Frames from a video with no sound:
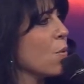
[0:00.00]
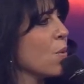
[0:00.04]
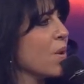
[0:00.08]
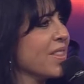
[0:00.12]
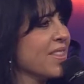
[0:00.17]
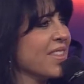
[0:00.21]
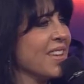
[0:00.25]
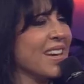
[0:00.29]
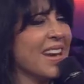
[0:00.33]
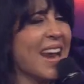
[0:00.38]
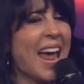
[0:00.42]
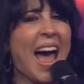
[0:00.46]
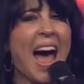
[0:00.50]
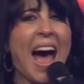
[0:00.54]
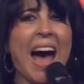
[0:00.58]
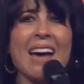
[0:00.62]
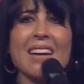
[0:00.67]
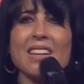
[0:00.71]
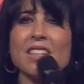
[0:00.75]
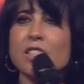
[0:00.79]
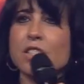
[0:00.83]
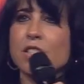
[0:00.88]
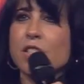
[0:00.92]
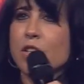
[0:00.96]
with an
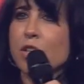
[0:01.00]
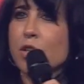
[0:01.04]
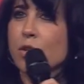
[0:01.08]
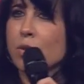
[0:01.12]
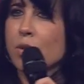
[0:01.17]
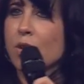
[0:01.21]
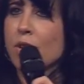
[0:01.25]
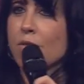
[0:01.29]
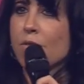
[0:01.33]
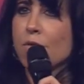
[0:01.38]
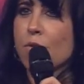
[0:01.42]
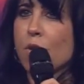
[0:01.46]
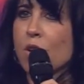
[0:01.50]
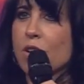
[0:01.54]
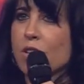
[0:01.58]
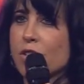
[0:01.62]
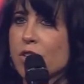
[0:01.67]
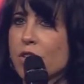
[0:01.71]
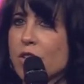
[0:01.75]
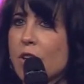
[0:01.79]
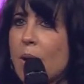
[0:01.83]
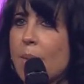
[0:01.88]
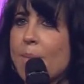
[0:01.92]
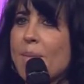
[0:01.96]
attitude of
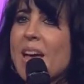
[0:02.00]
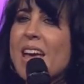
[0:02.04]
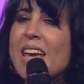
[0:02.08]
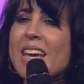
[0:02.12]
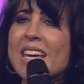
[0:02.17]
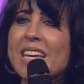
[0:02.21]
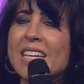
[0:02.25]
worship.